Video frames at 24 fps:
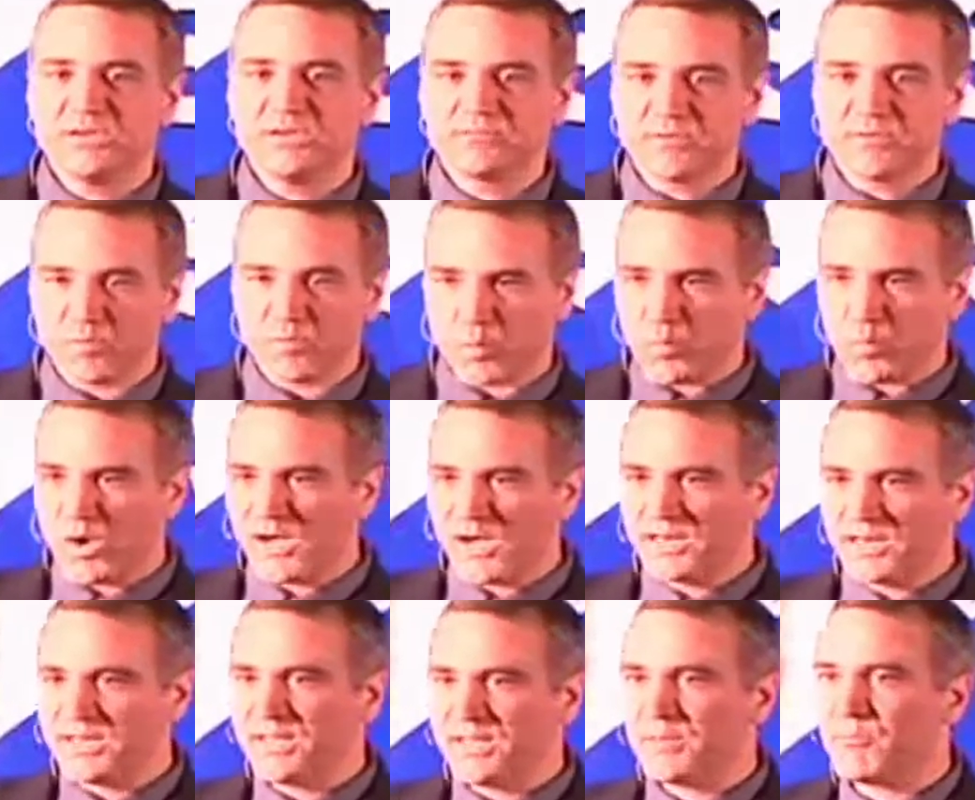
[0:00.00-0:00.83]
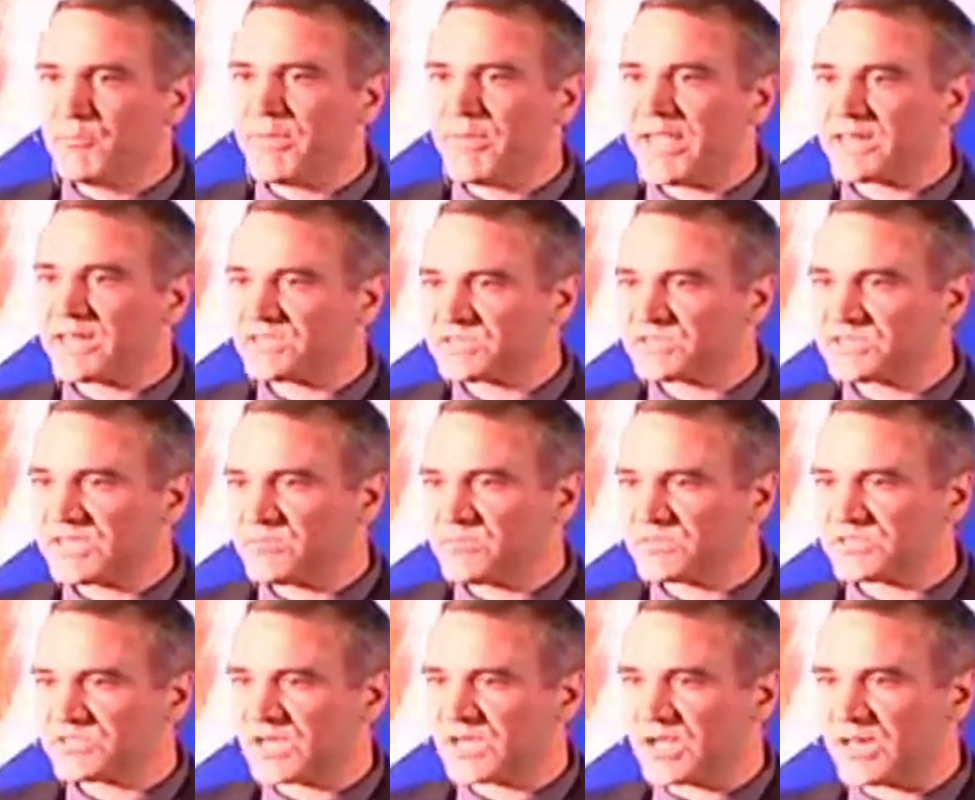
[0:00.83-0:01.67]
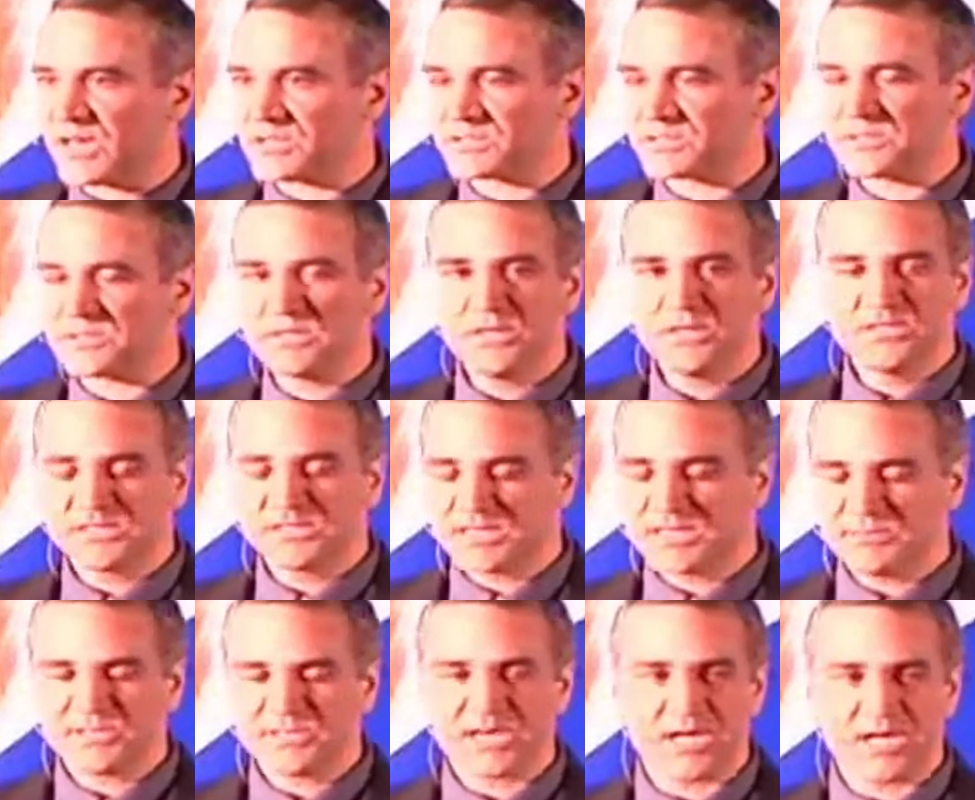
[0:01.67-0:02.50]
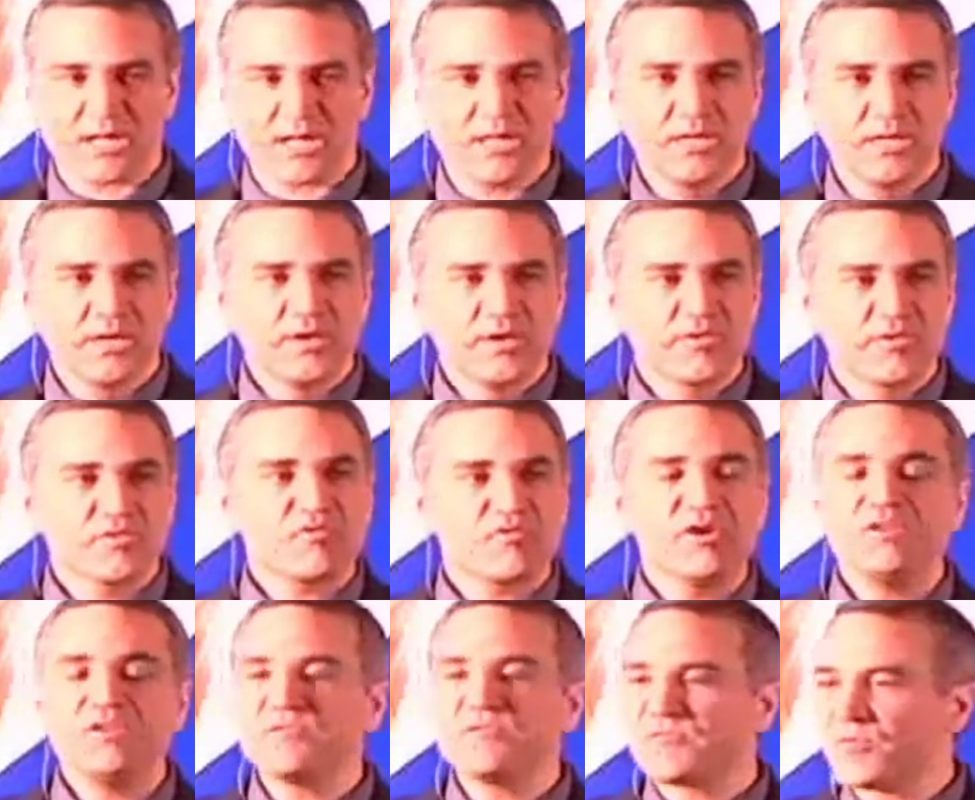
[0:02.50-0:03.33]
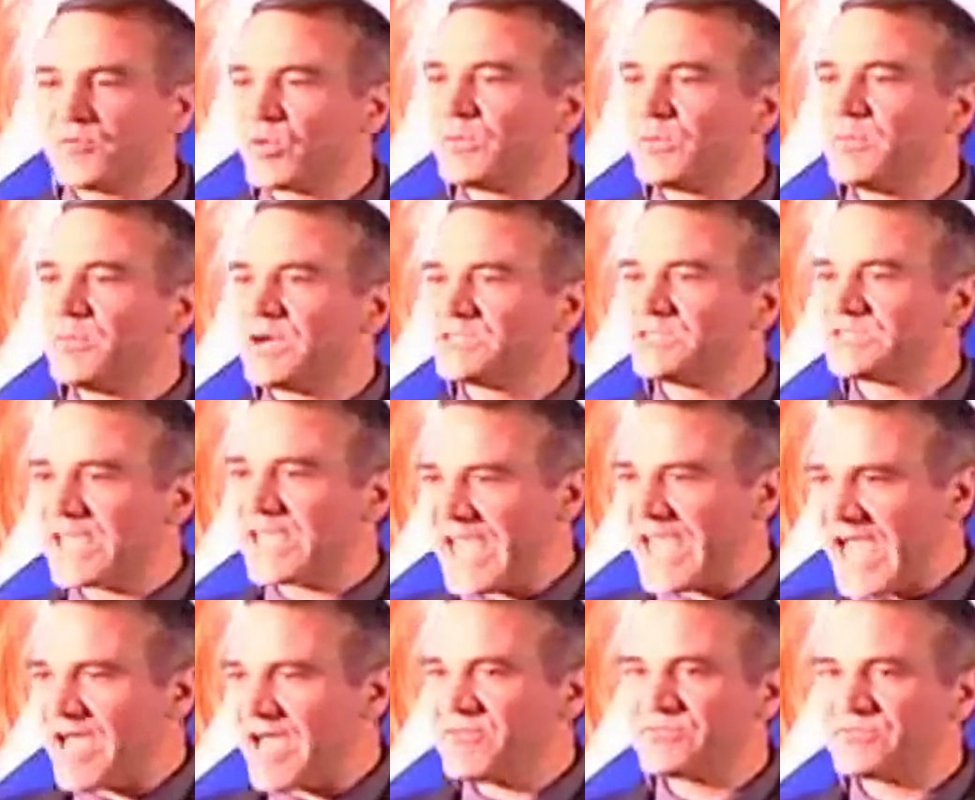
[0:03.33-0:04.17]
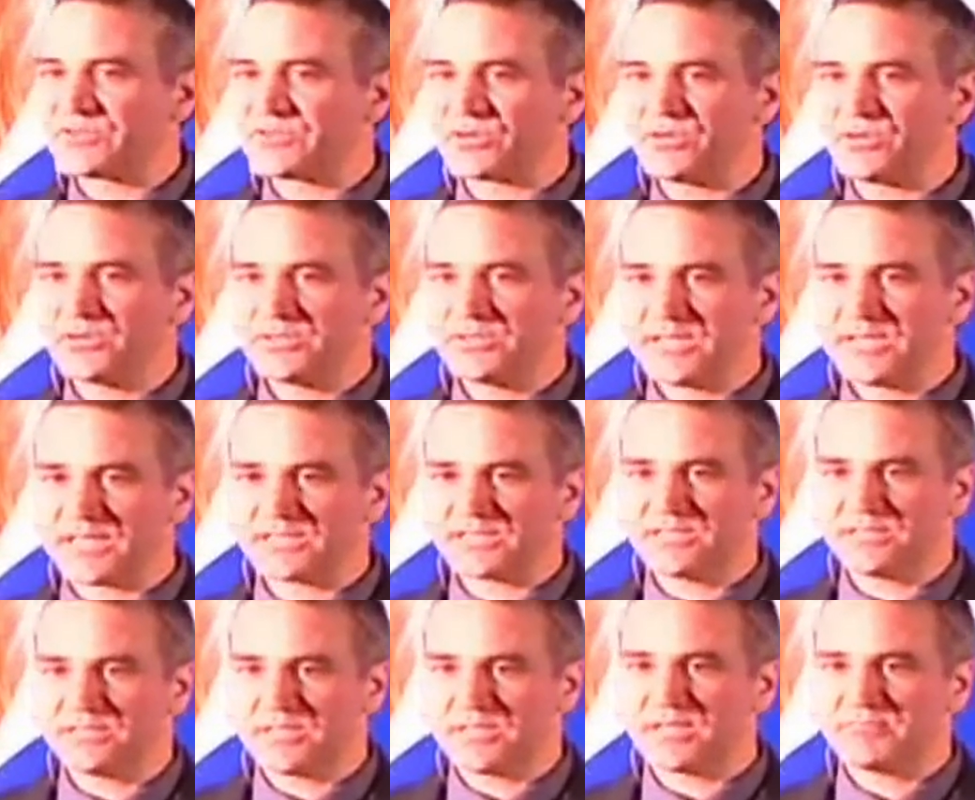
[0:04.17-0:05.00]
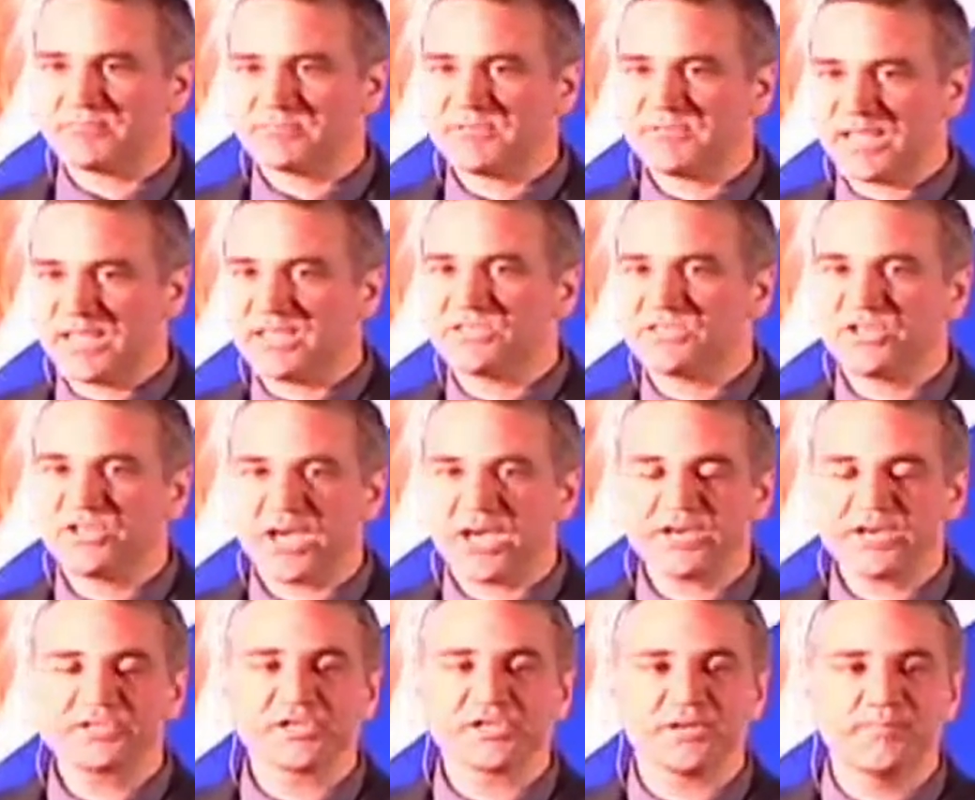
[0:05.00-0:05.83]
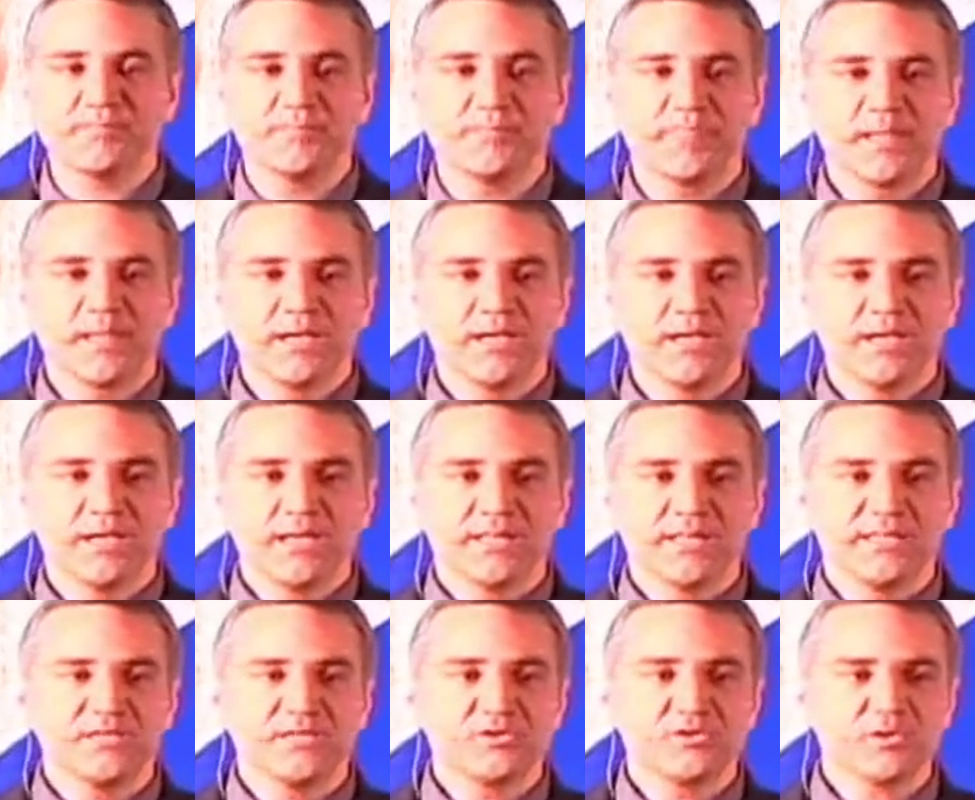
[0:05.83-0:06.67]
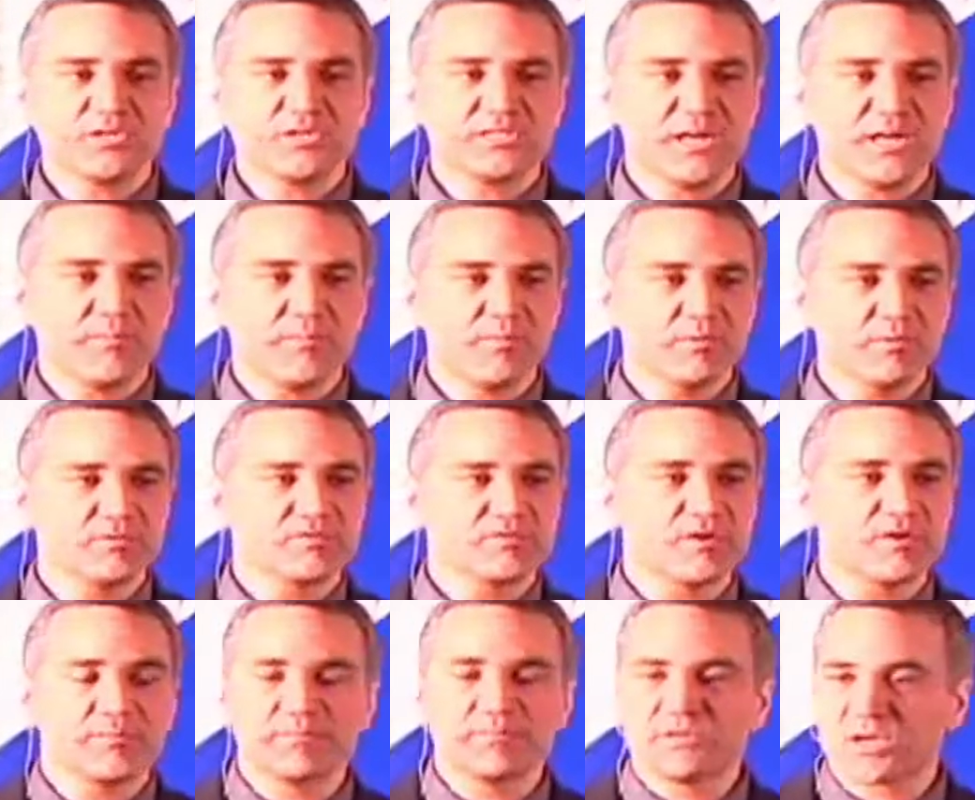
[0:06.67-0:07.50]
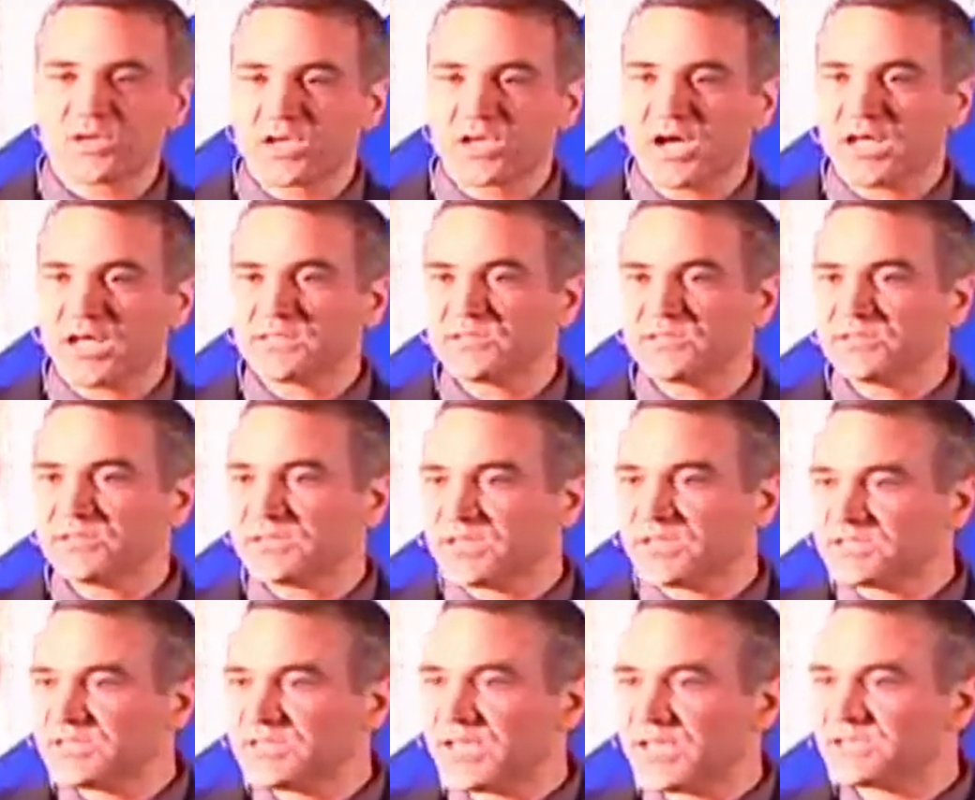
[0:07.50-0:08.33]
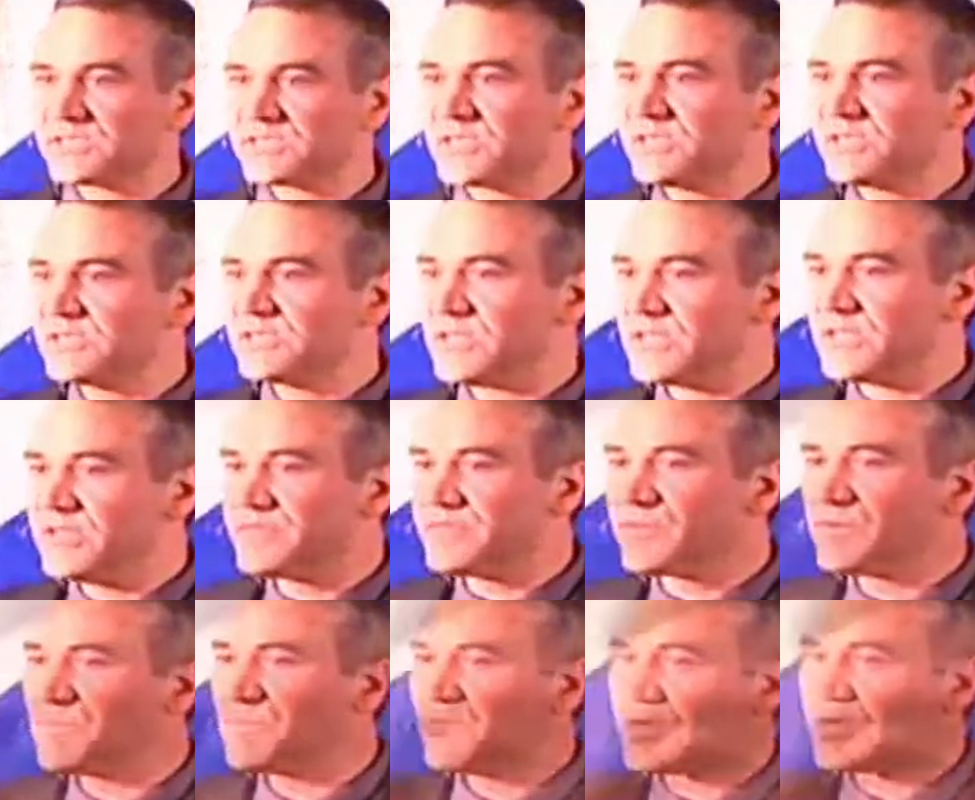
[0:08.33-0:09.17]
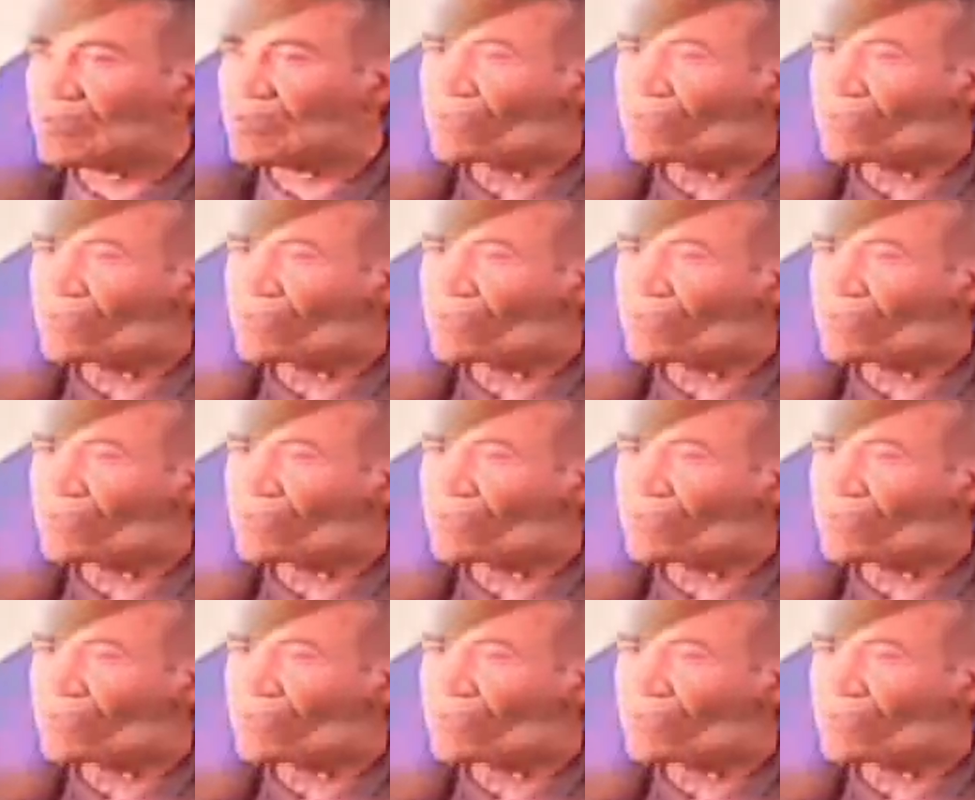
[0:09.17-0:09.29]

When they looked at these animals who received one male stem cell, 3 to 4 months after that injection, they took samples